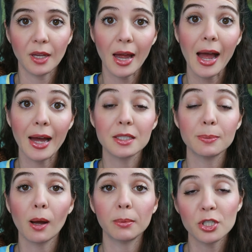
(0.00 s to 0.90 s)
that
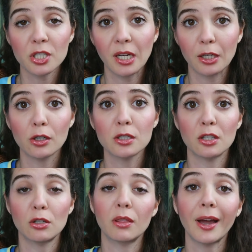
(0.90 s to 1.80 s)
has published standards,
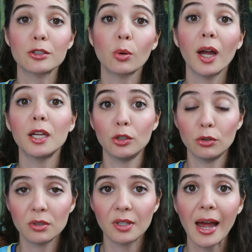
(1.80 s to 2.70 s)
and so that's why I
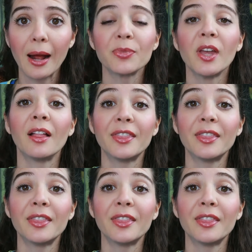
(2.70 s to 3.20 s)
use that.